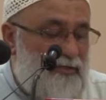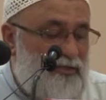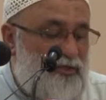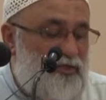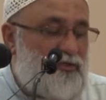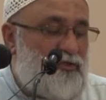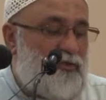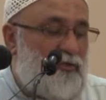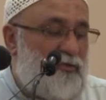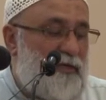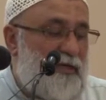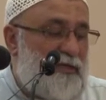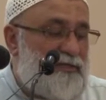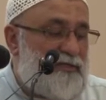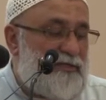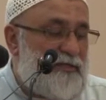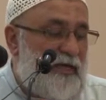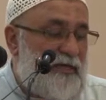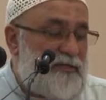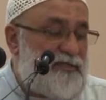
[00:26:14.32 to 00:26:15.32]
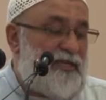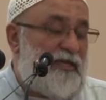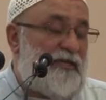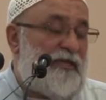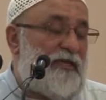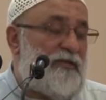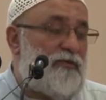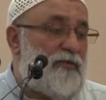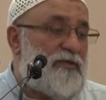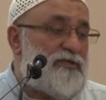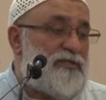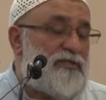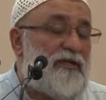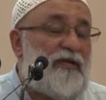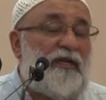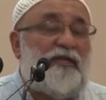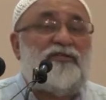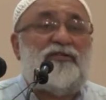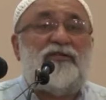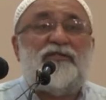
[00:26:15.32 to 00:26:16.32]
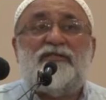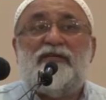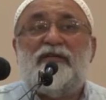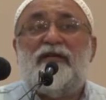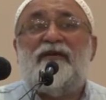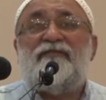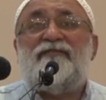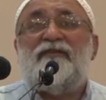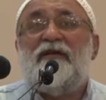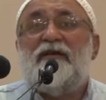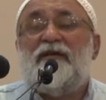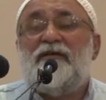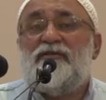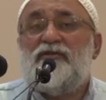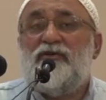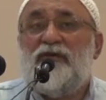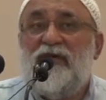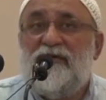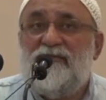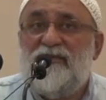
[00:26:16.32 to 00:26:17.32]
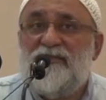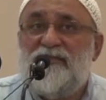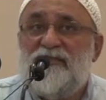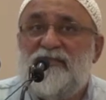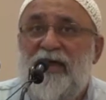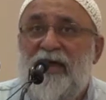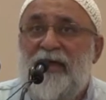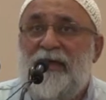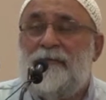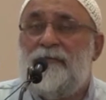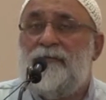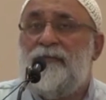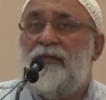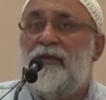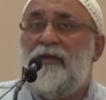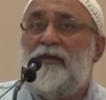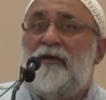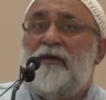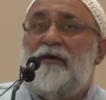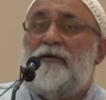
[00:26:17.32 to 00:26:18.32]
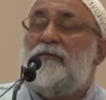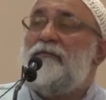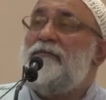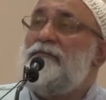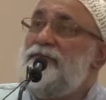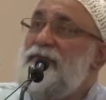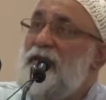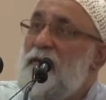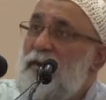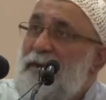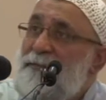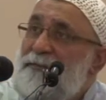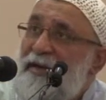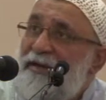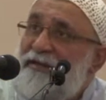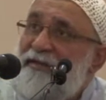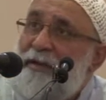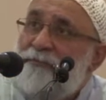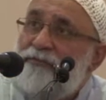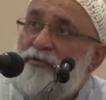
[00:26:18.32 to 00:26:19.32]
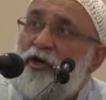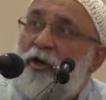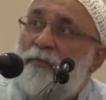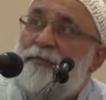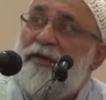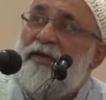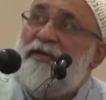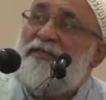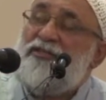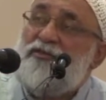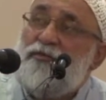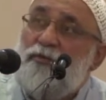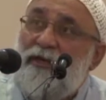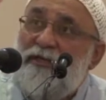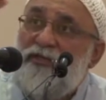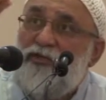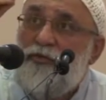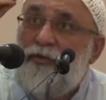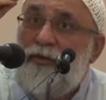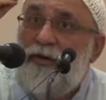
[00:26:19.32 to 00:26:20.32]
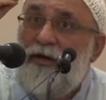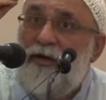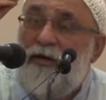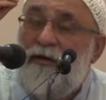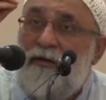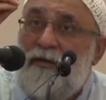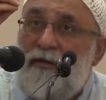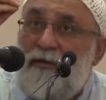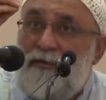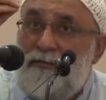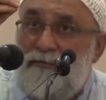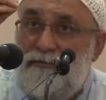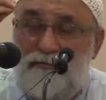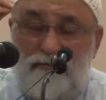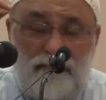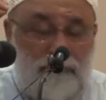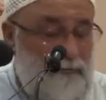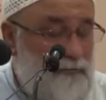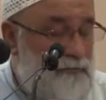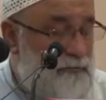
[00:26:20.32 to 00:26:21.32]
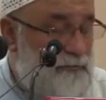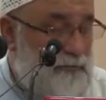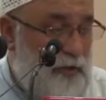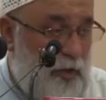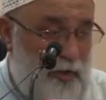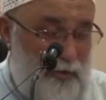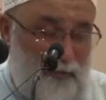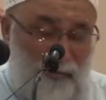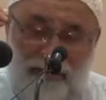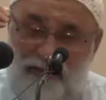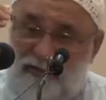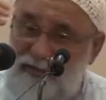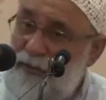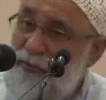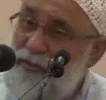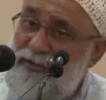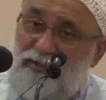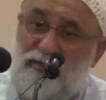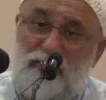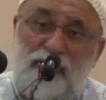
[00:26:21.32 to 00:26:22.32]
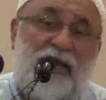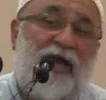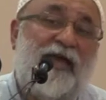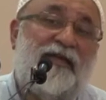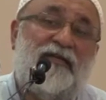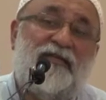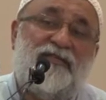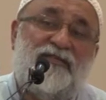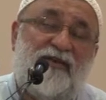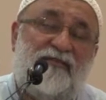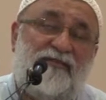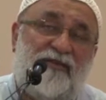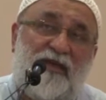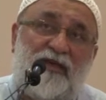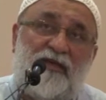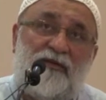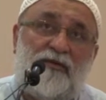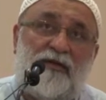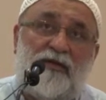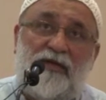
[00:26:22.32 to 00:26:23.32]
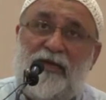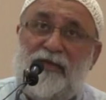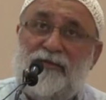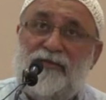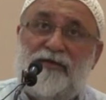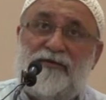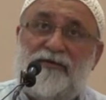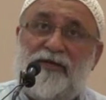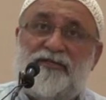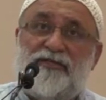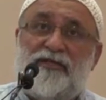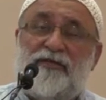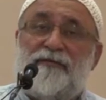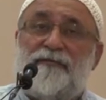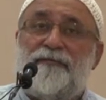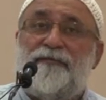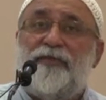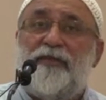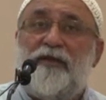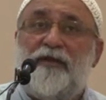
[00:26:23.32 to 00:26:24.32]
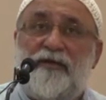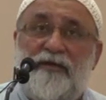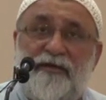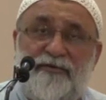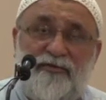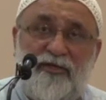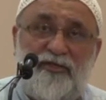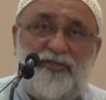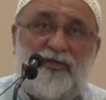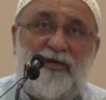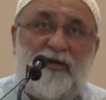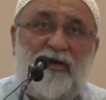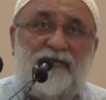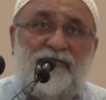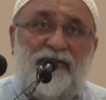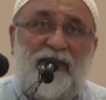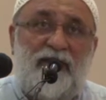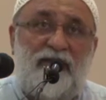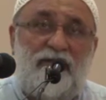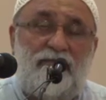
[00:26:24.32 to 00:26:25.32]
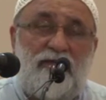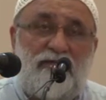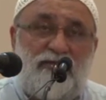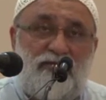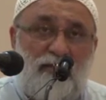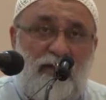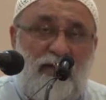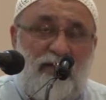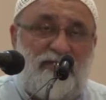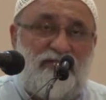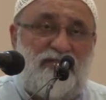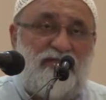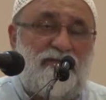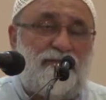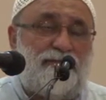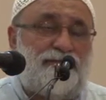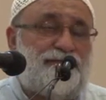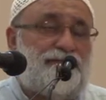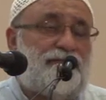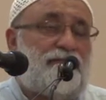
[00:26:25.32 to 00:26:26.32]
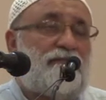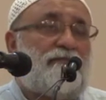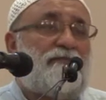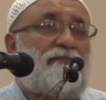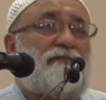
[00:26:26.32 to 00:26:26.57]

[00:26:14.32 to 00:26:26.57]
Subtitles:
students. And Sayyid was gracious enough to give us time. We picked up topics which were on which there was no guidance available in the written literature available to us.